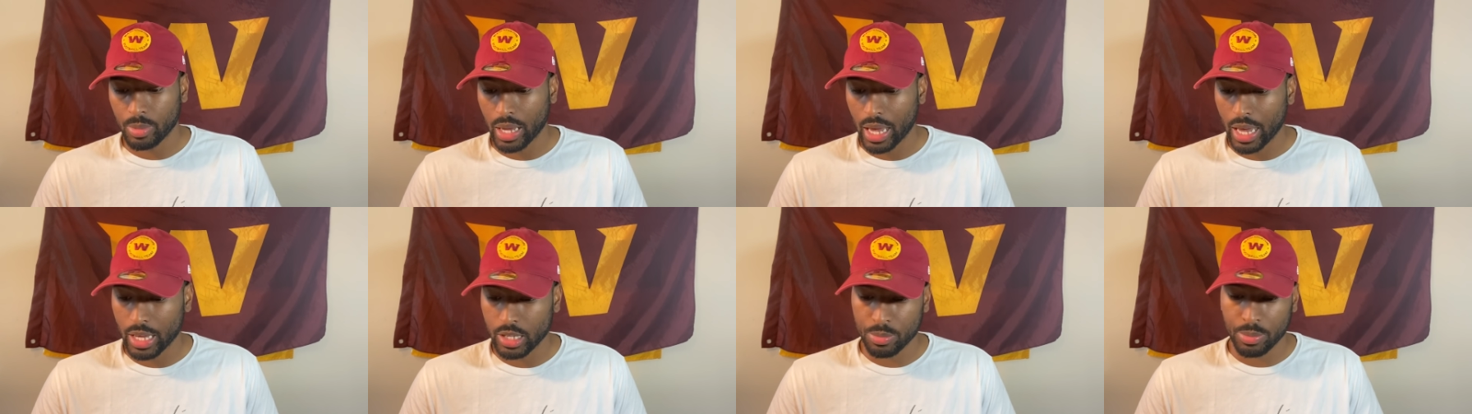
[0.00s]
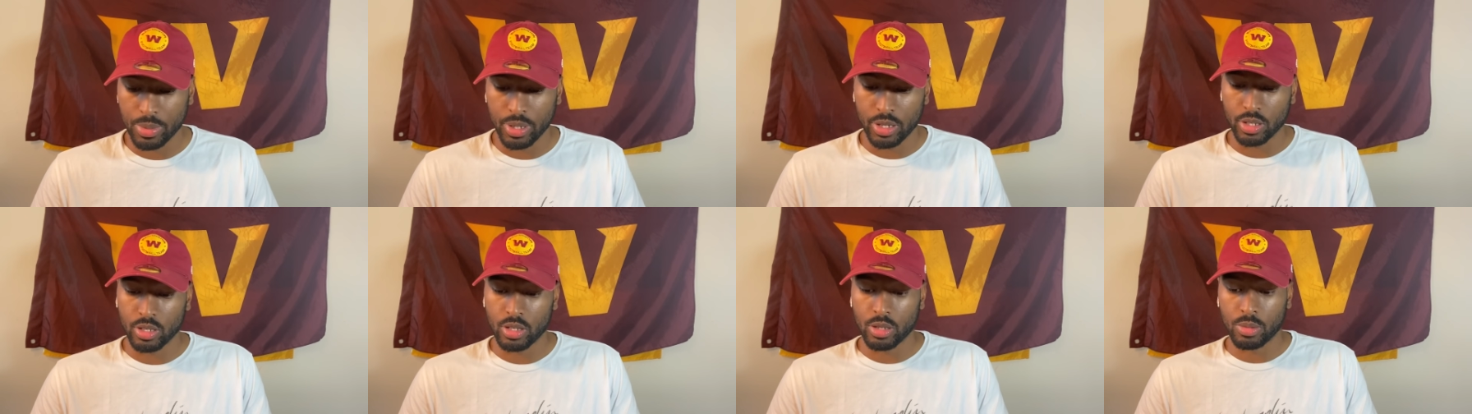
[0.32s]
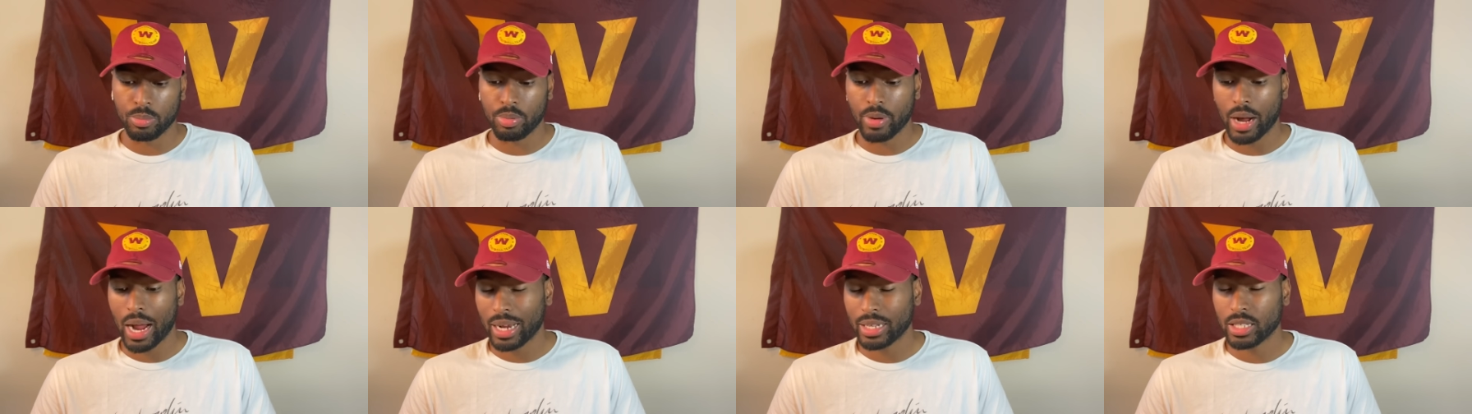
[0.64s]
Hasn't been good in
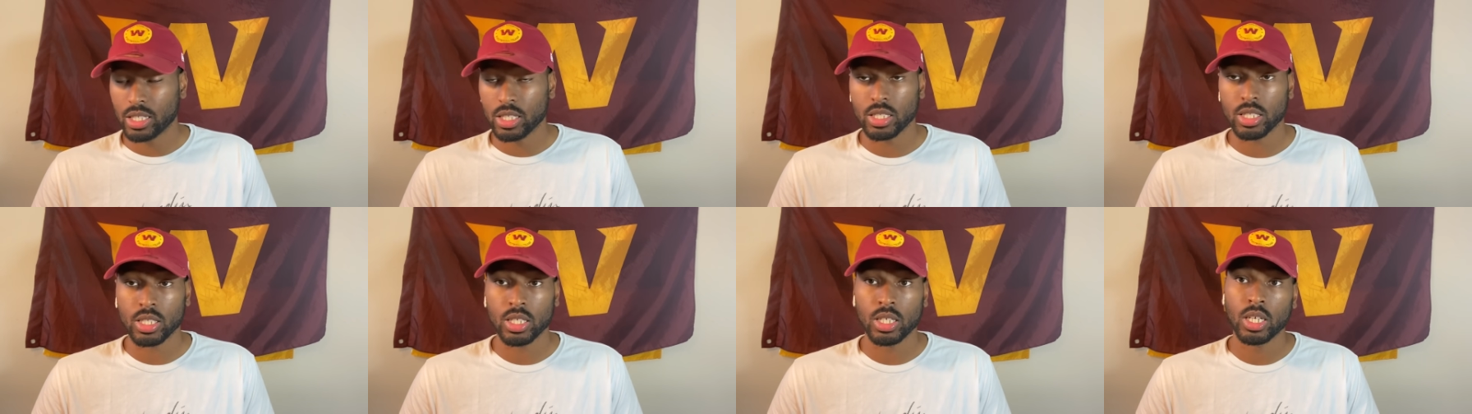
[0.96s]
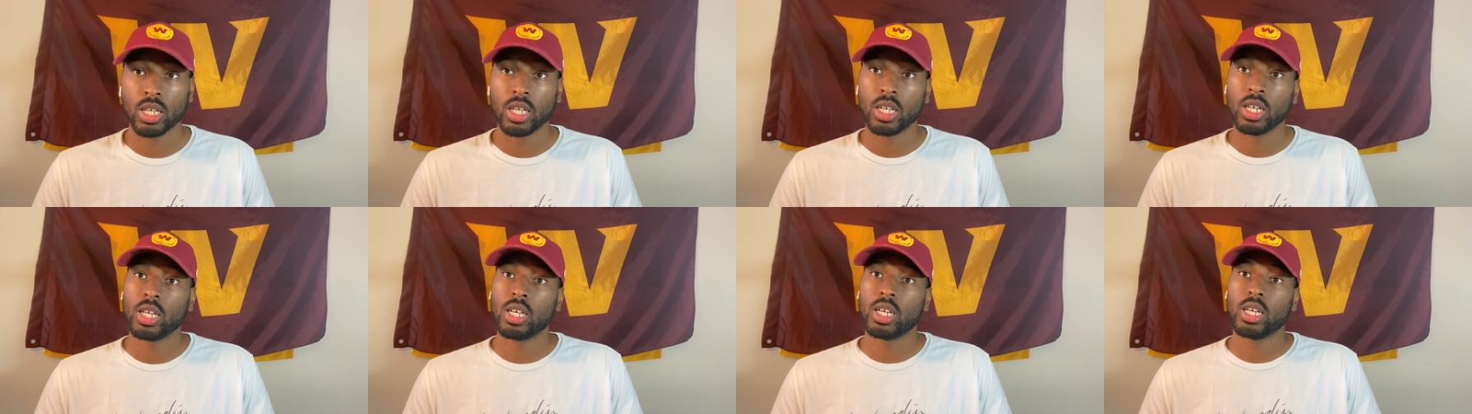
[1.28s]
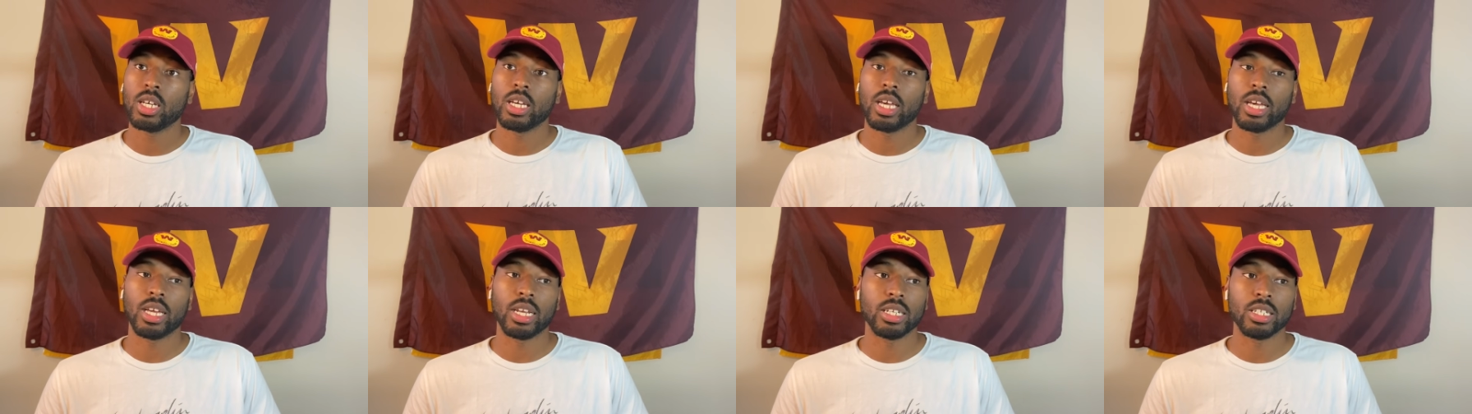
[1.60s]
practice
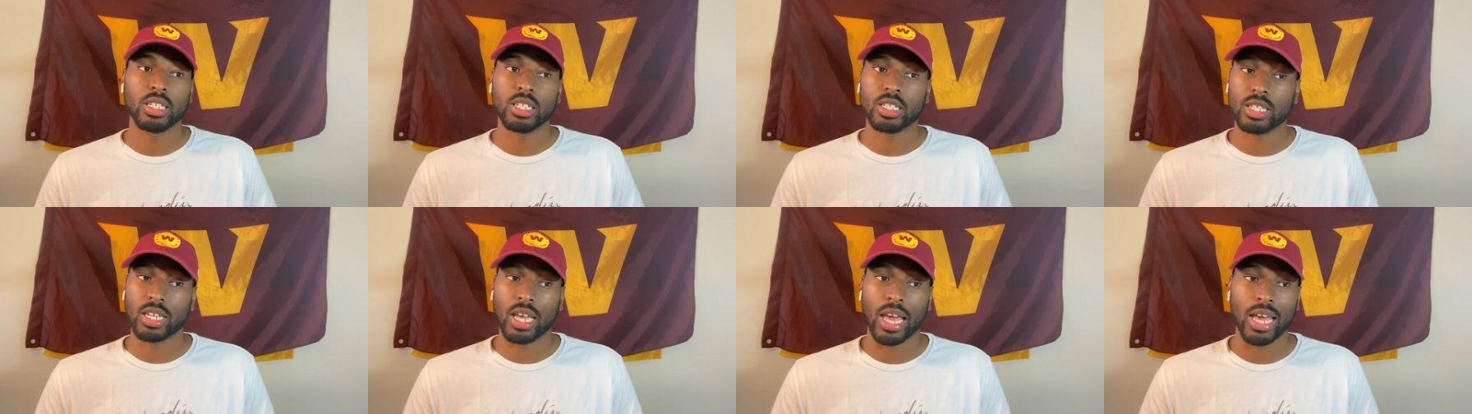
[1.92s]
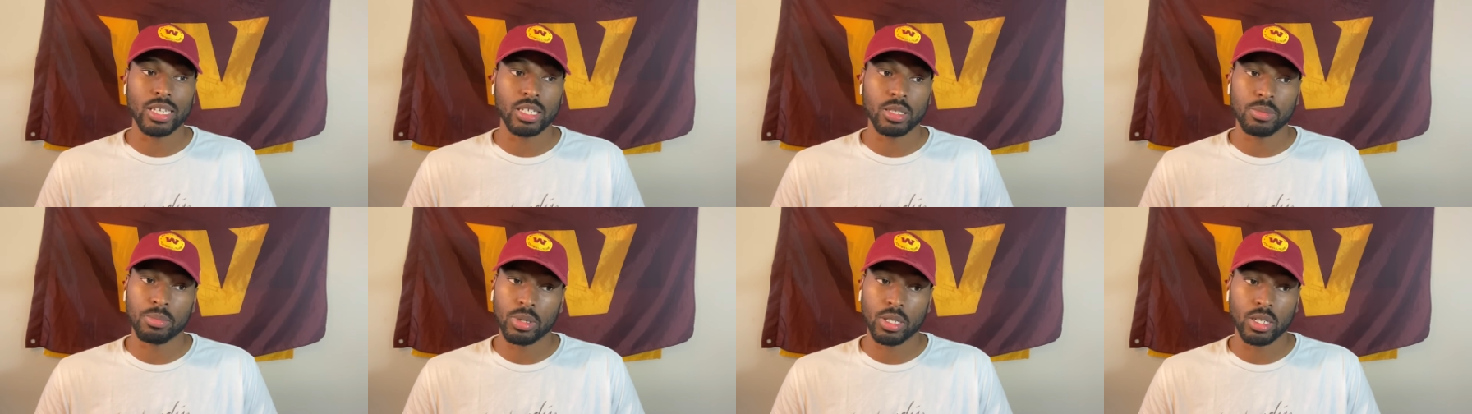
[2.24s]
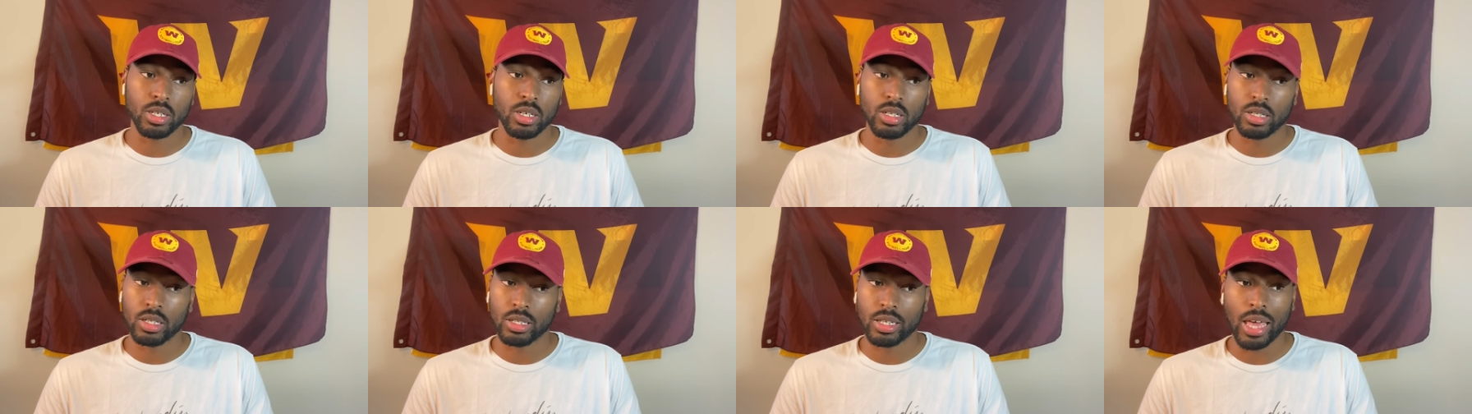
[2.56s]
and just hasn't been
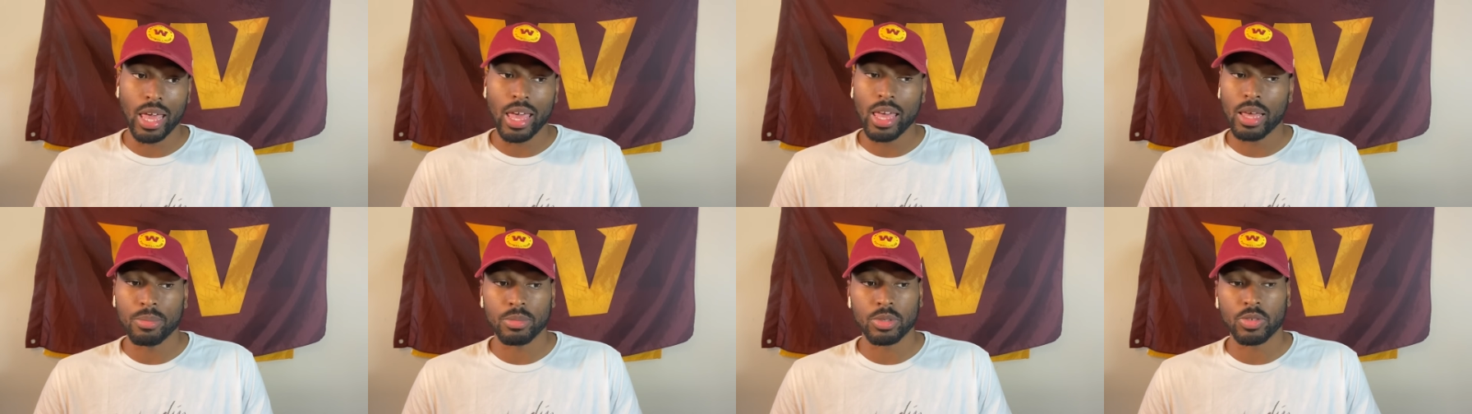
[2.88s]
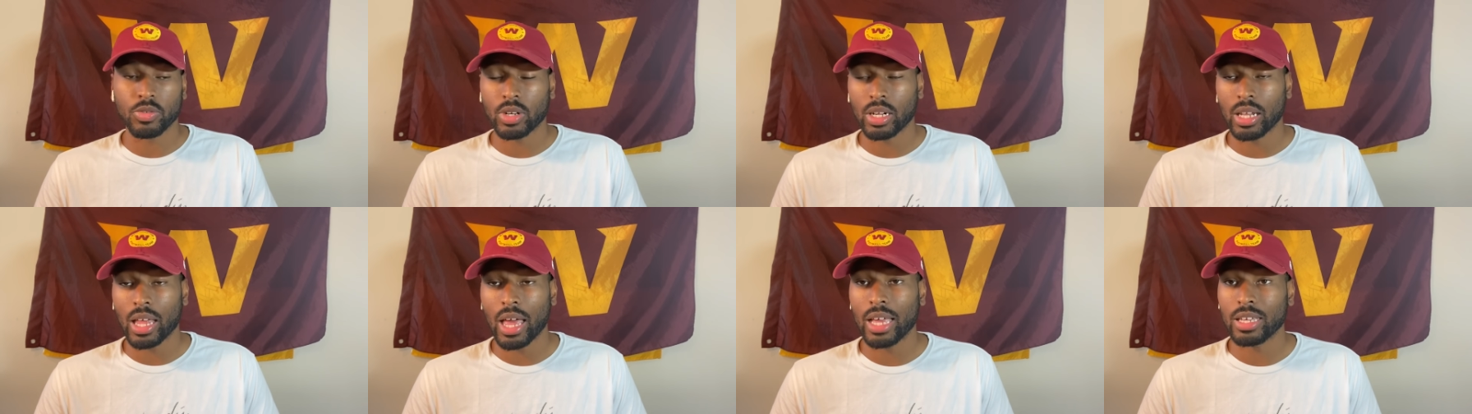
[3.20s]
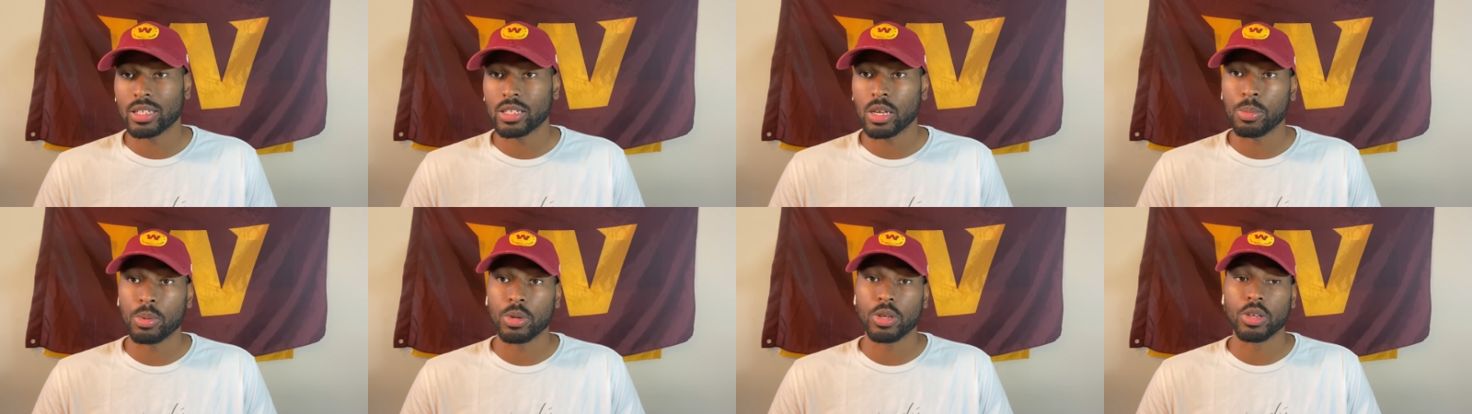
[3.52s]
good in games for the last
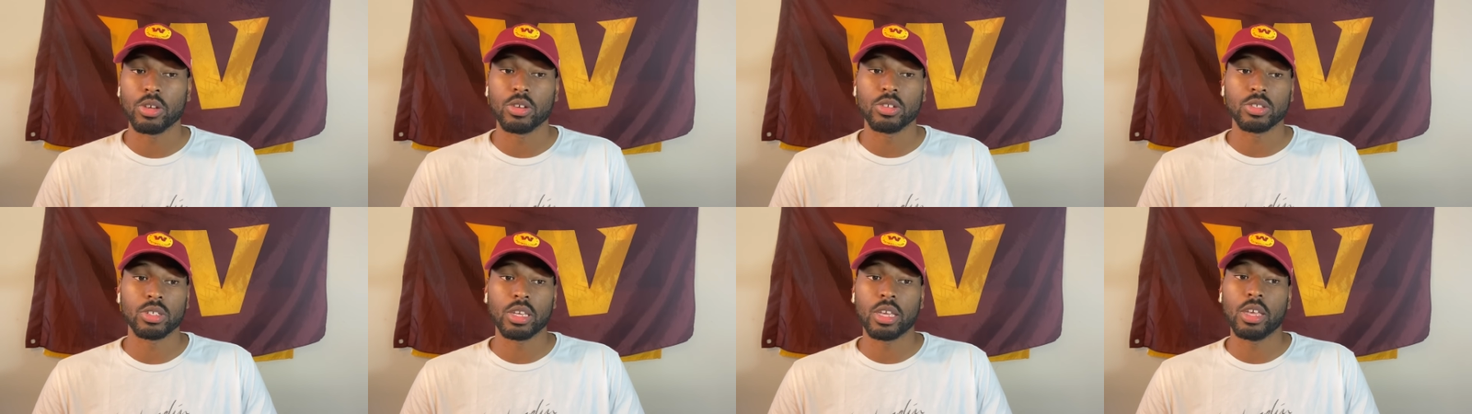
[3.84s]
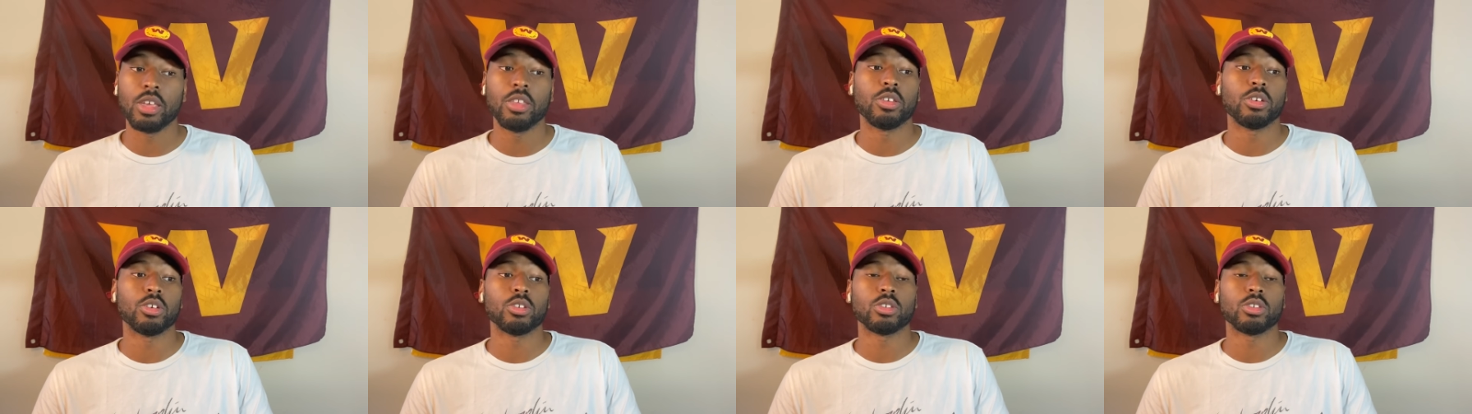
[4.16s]
couple of years either.